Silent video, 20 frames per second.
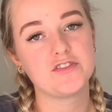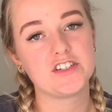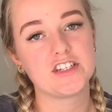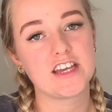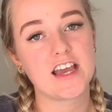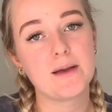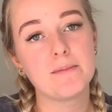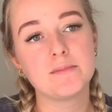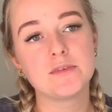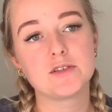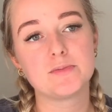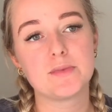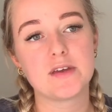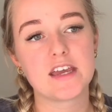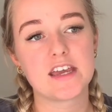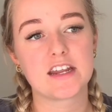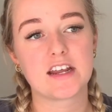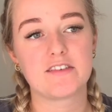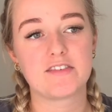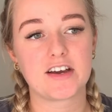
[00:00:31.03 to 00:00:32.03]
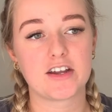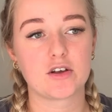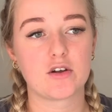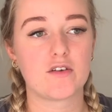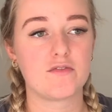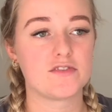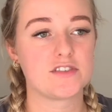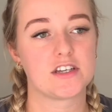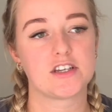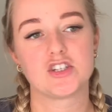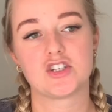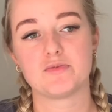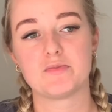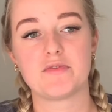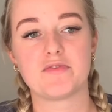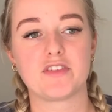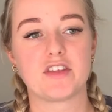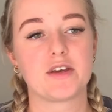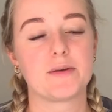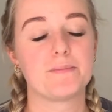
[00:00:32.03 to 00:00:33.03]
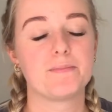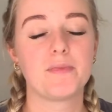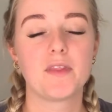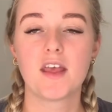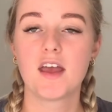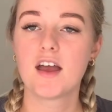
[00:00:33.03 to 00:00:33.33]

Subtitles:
DM'd me, and I've had a conversation with them